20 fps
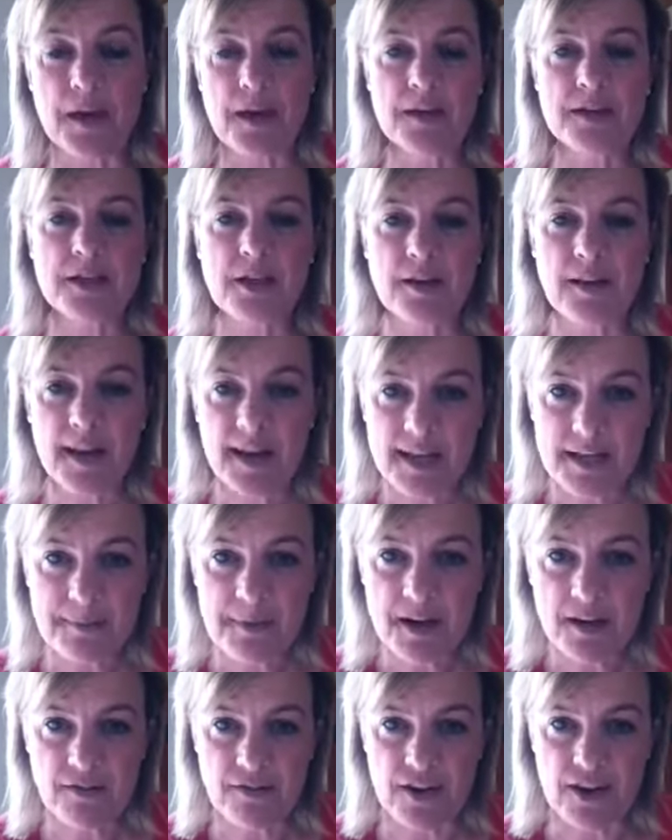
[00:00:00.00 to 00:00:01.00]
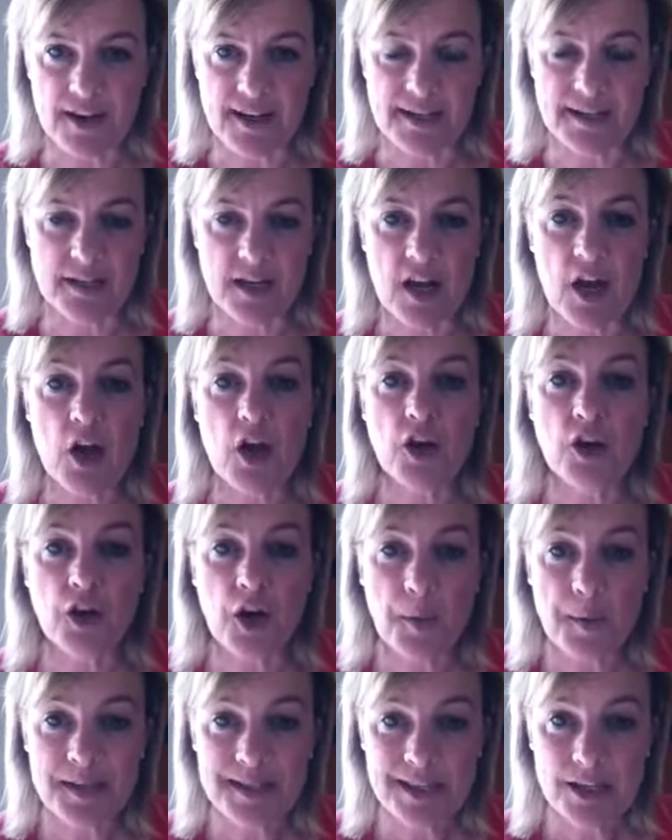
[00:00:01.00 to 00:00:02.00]
So here's my advice.
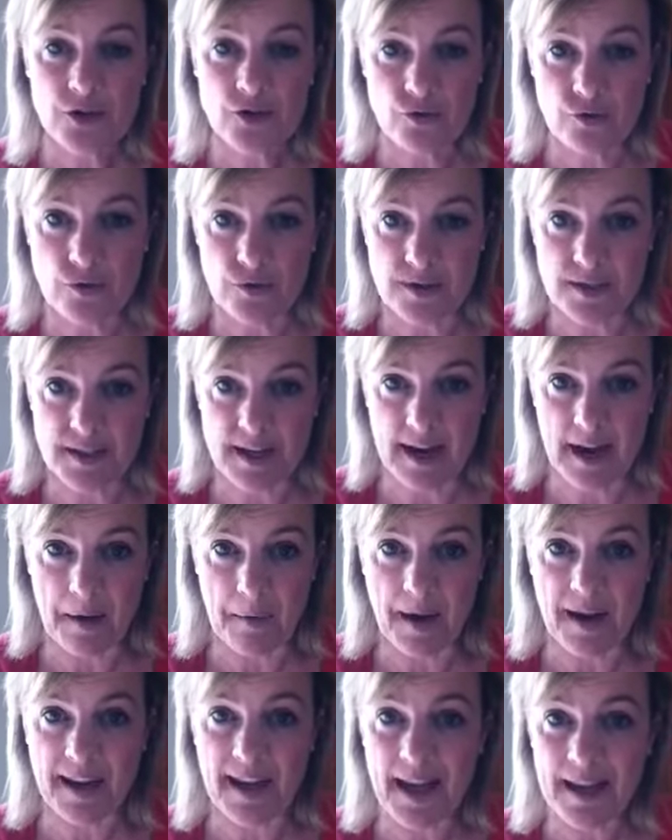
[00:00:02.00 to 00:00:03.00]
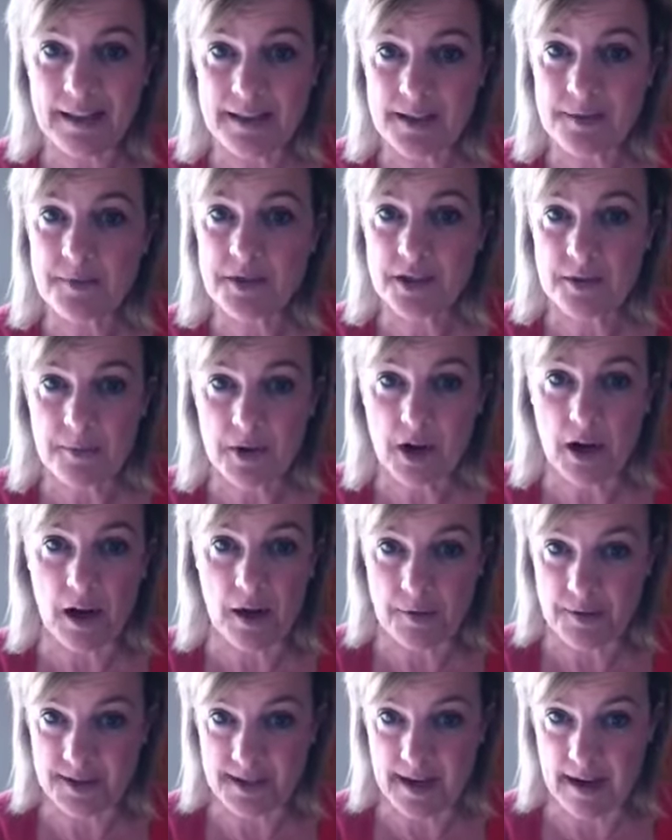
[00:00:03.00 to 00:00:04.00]
Go into your drawers now and get some summer
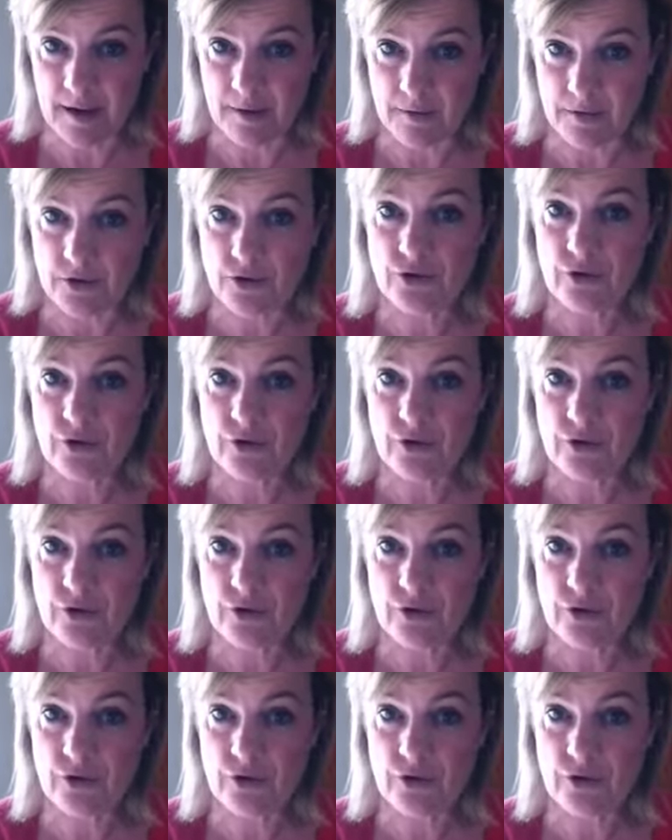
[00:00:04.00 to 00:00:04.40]
clothes out.